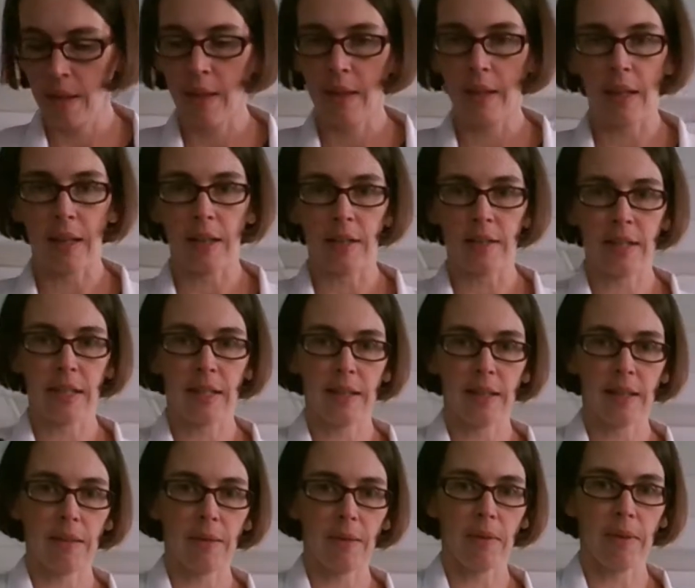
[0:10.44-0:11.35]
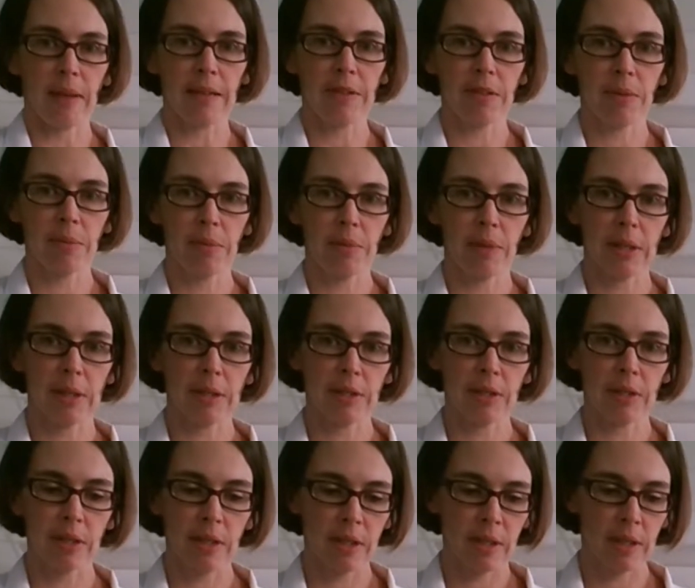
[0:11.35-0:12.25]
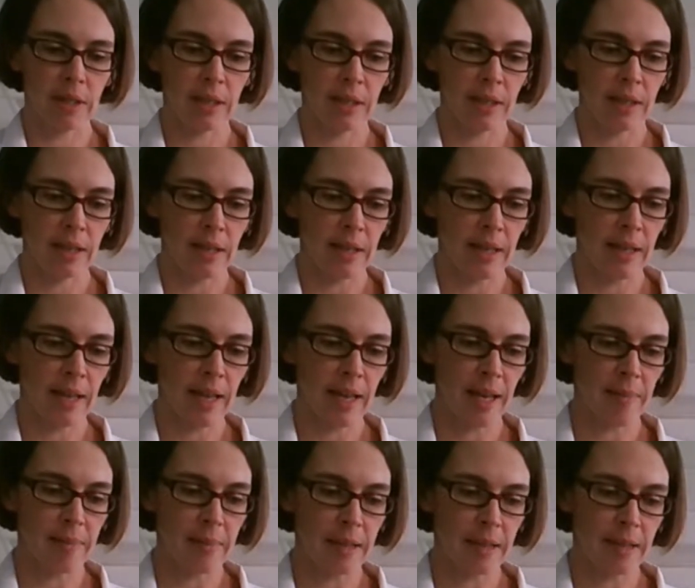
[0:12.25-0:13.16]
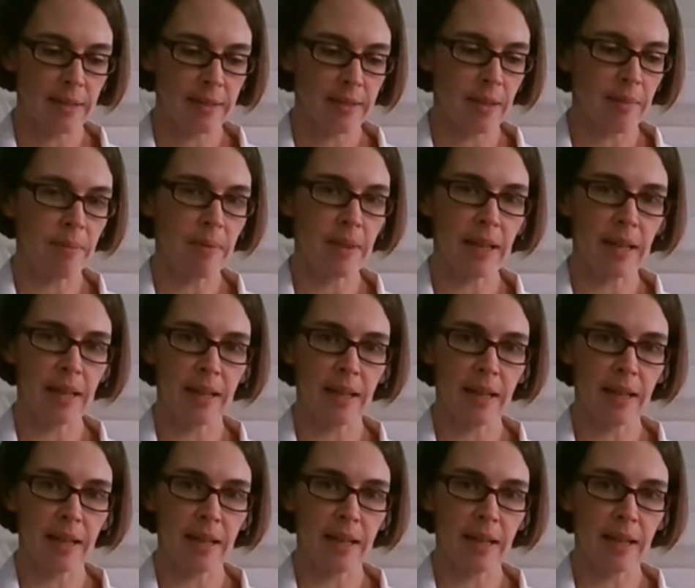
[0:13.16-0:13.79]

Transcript: Then you take that laser pointer, aim it at something,